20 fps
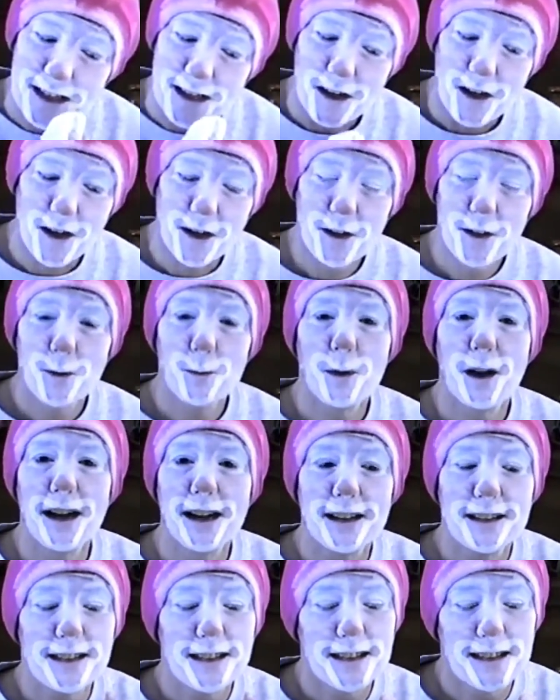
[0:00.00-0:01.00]
that all the
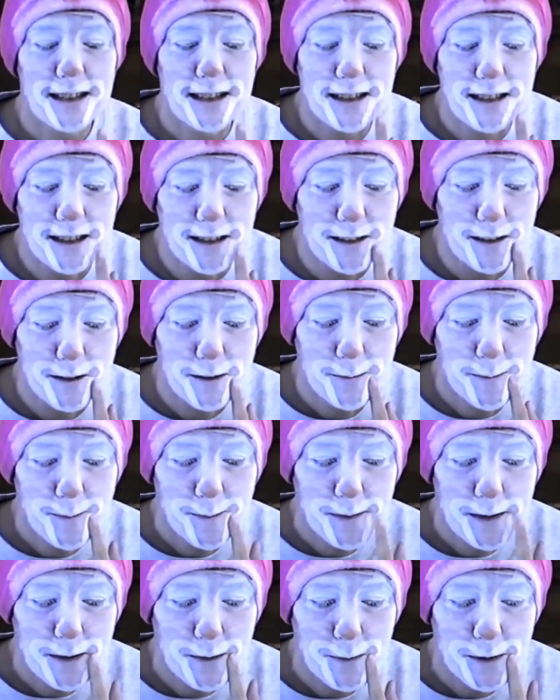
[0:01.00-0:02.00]
white is sealed
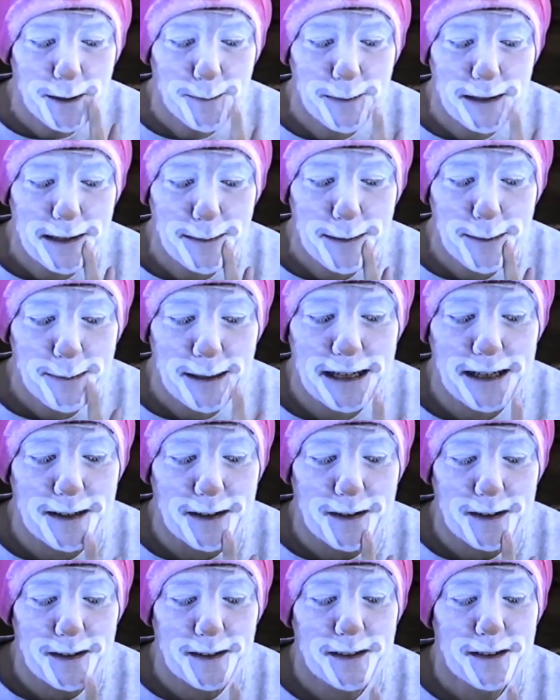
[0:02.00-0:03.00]
with baby
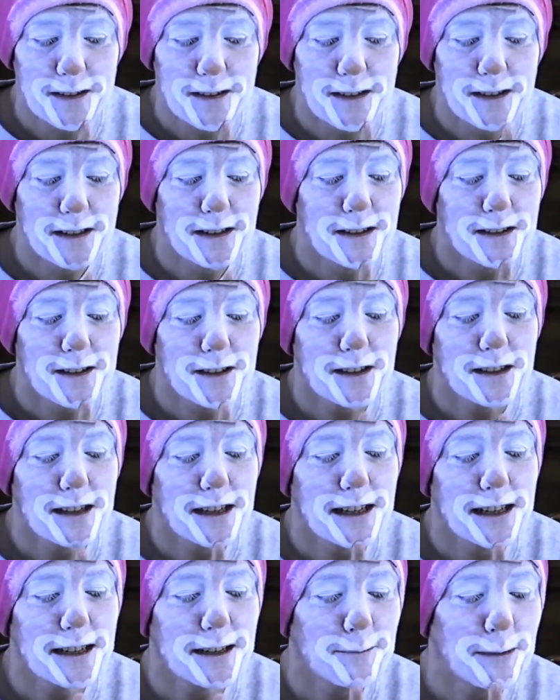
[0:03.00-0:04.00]
powder so
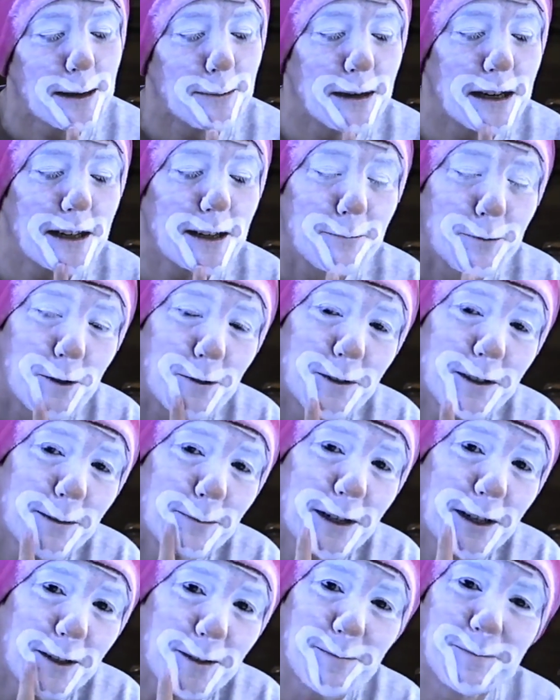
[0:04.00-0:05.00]
that my makeup
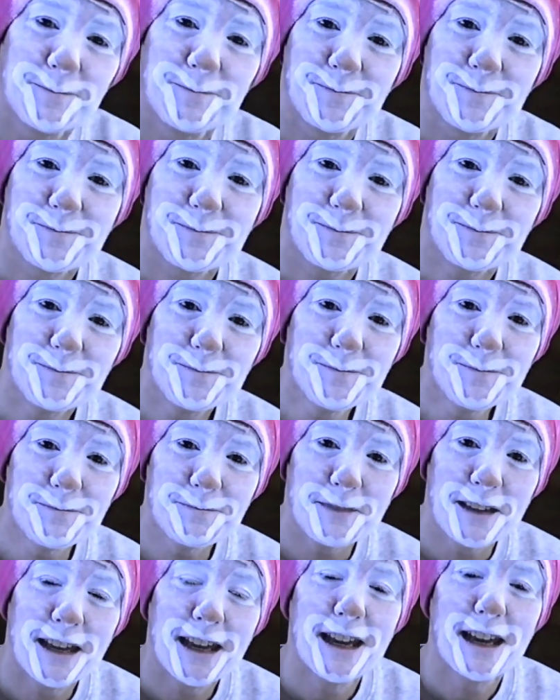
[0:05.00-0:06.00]
won't smear.
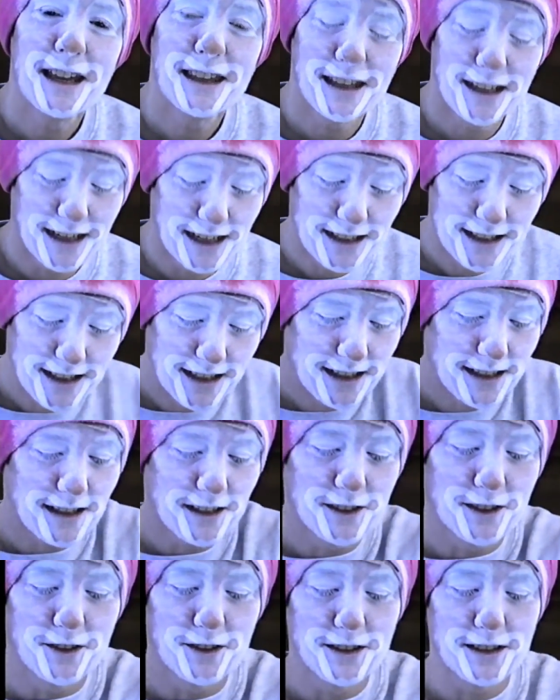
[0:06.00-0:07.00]
The next thing
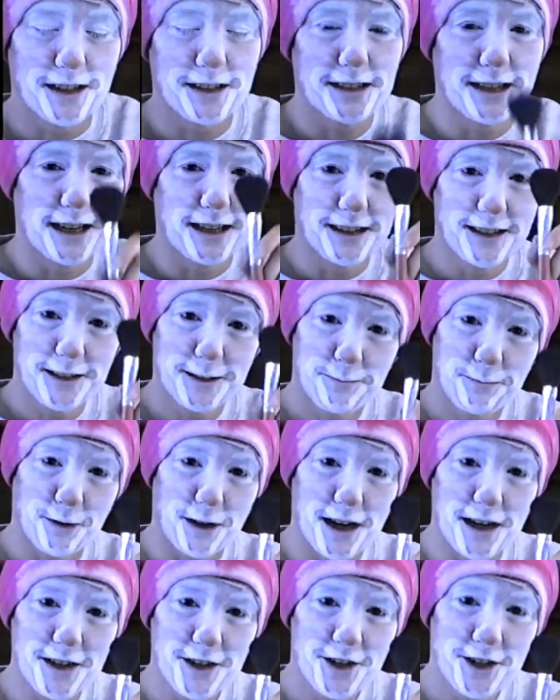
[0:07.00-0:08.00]
that I'll do is I'll take this
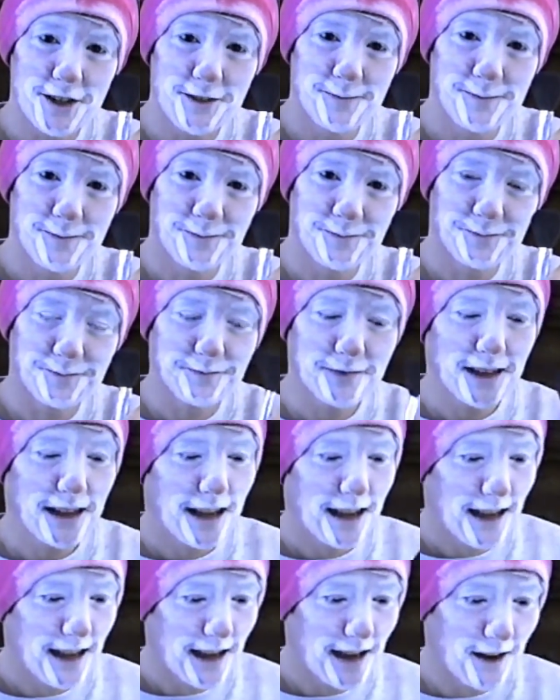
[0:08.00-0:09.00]
brush,
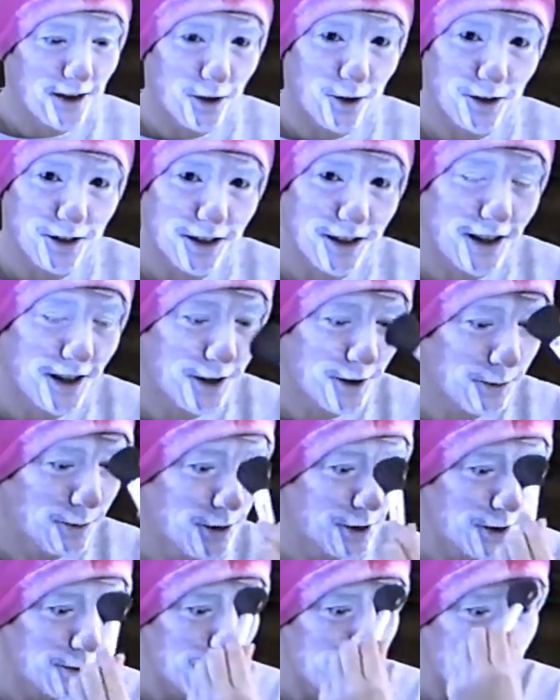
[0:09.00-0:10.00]
I'll go into the other
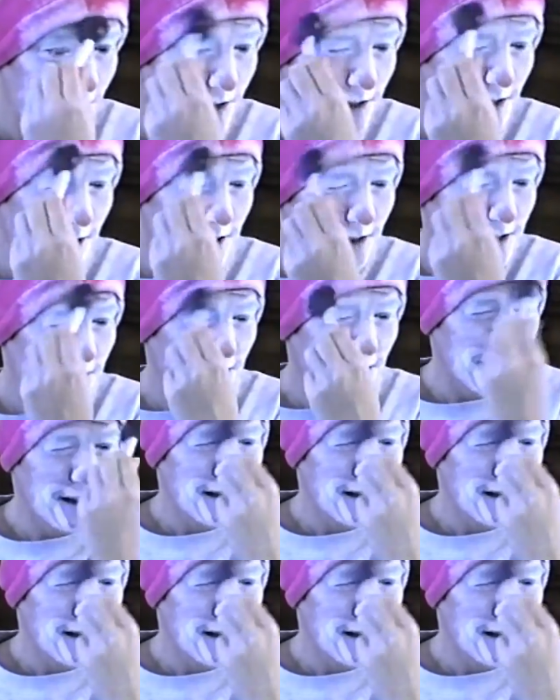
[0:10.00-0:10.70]
room and I'll start